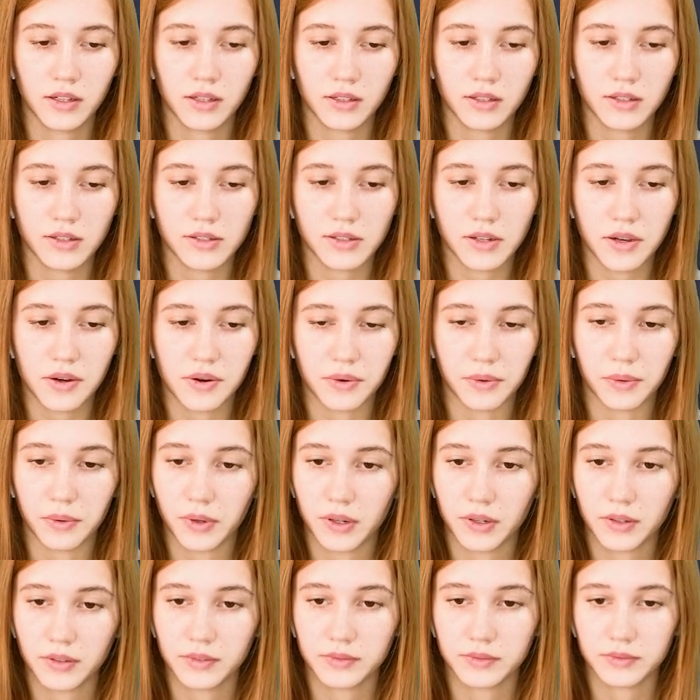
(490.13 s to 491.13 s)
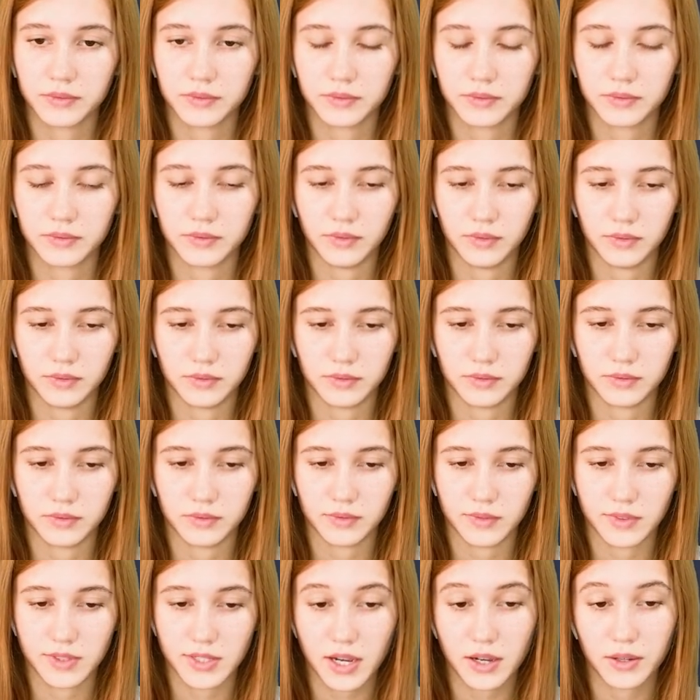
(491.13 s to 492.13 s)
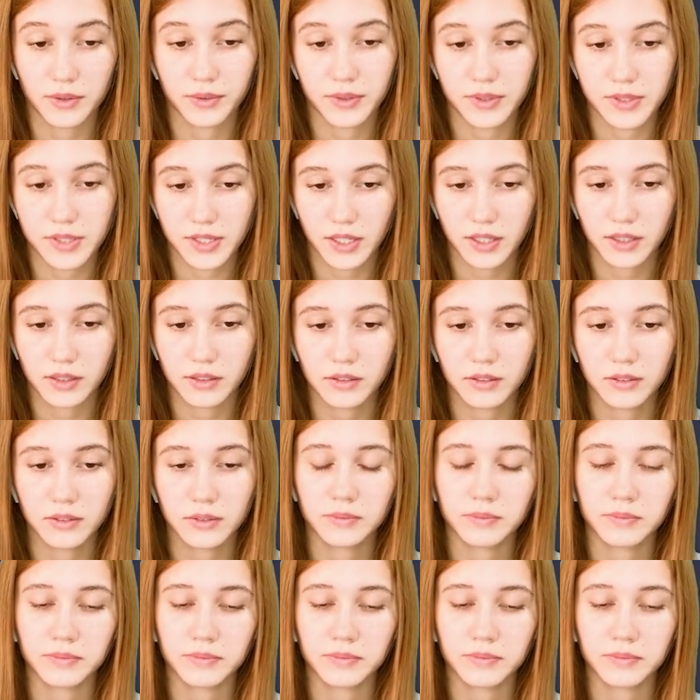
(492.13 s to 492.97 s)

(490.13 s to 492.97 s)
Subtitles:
So, down deal,